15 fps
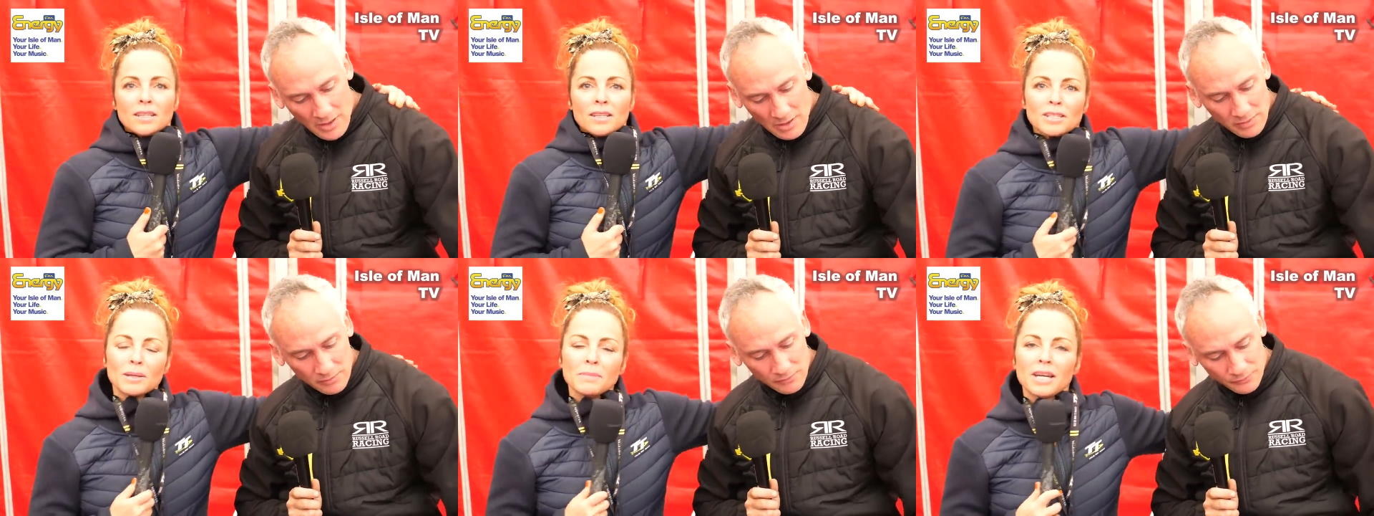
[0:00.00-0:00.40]

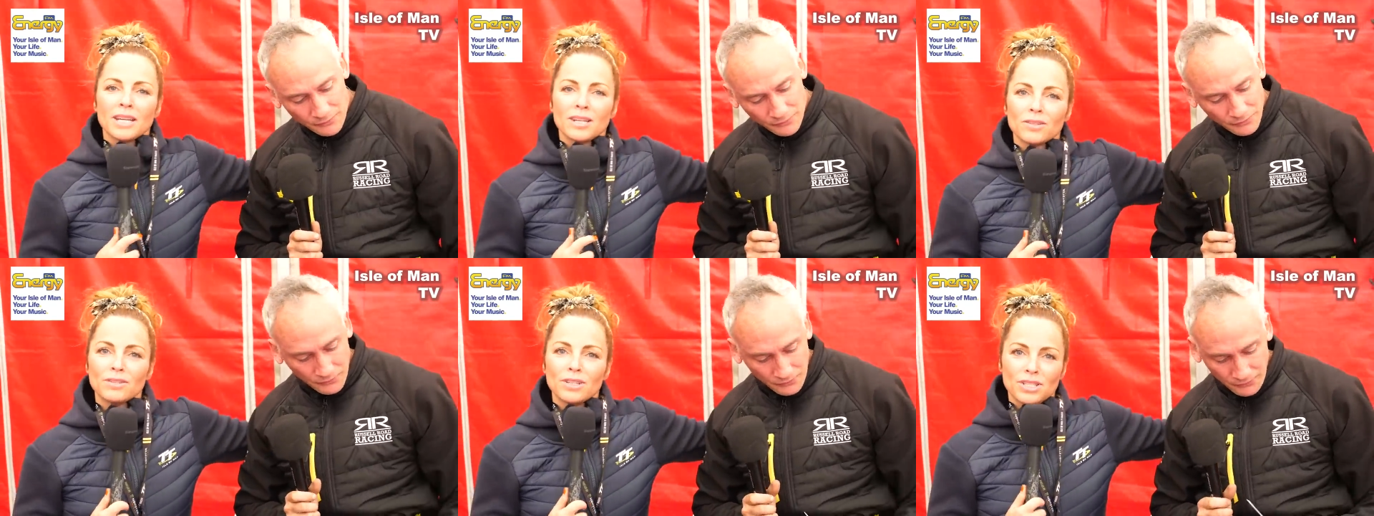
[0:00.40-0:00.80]
Speaker 1: So,
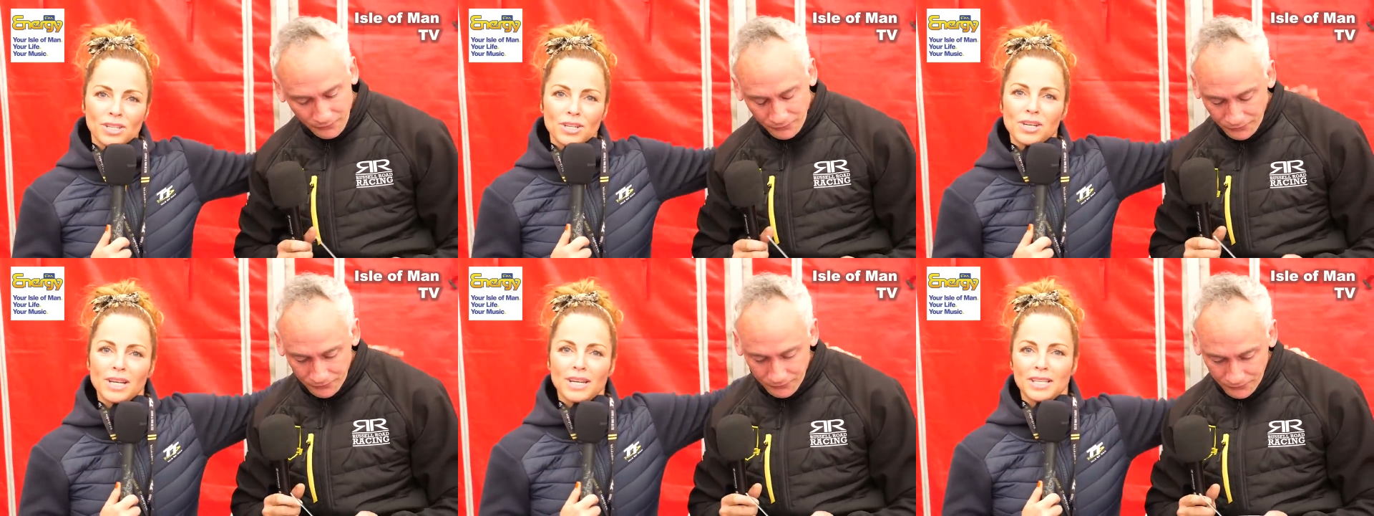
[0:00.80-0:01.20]
Michael
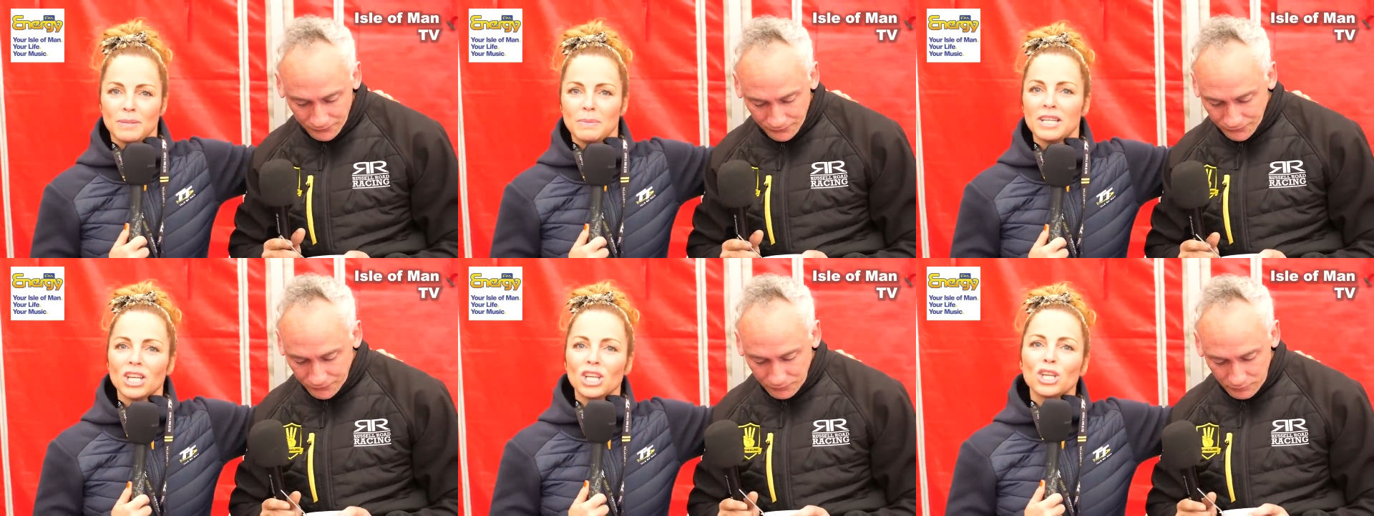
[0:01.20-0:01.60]
Russell,
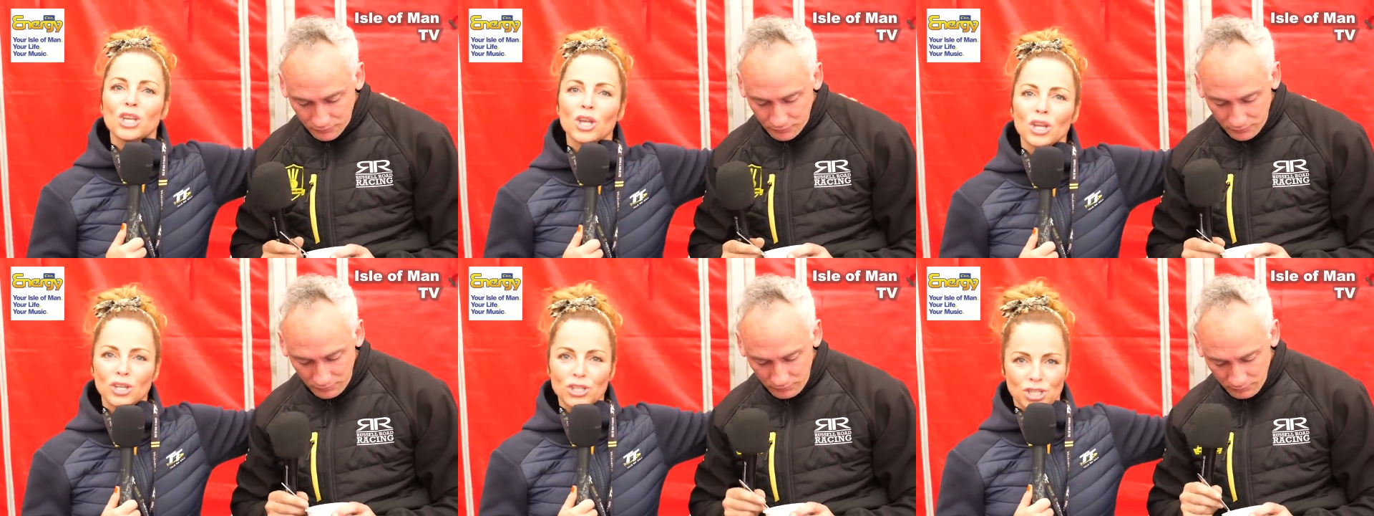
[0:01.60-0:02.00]
it's been a
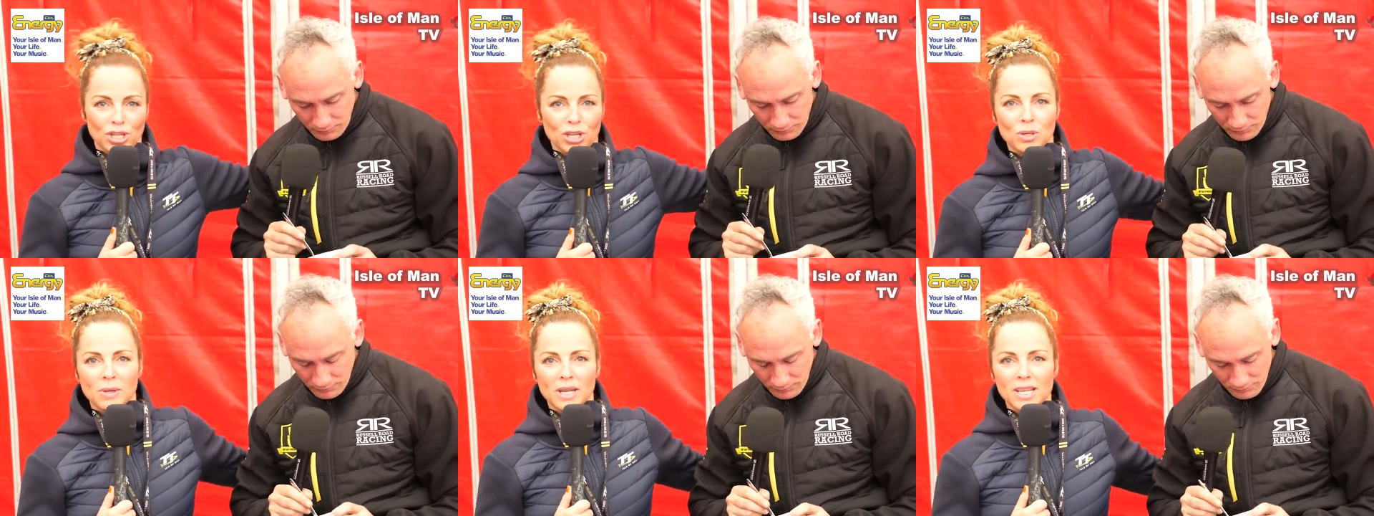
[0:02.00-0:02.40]
huge
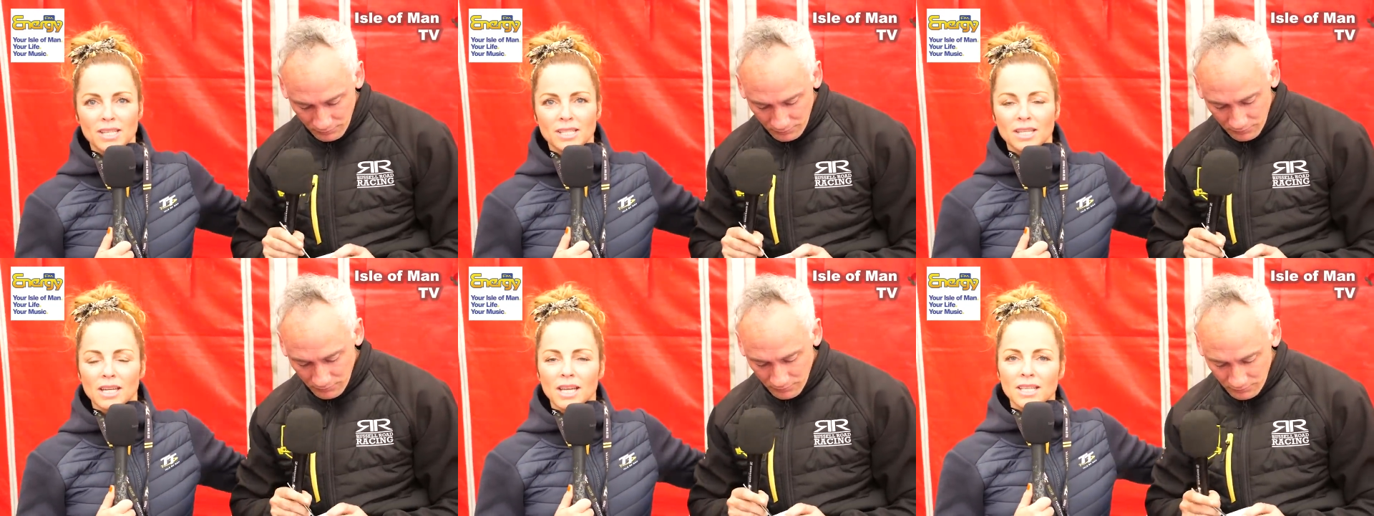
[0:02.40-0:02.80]
two
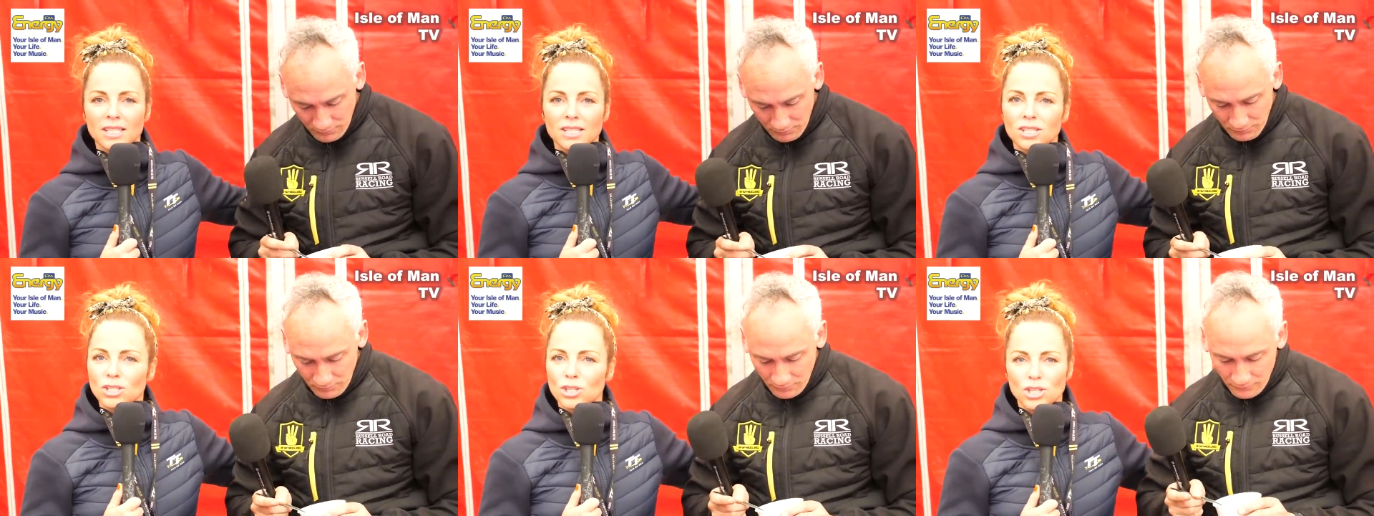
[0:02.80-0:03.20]
weeks and
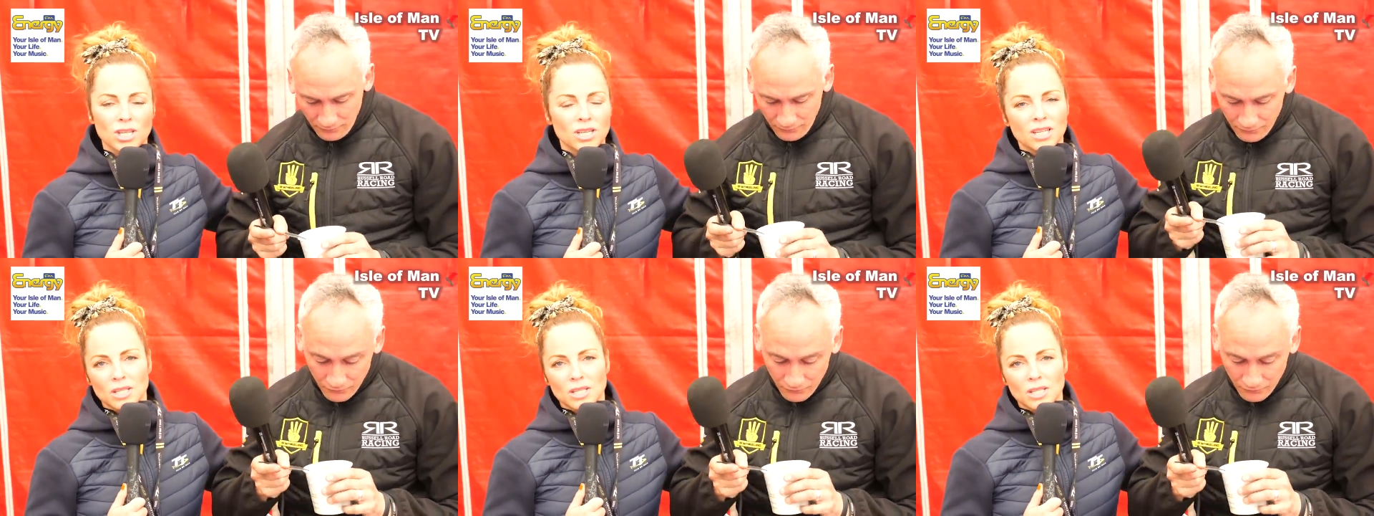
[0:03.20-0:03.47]
it's such an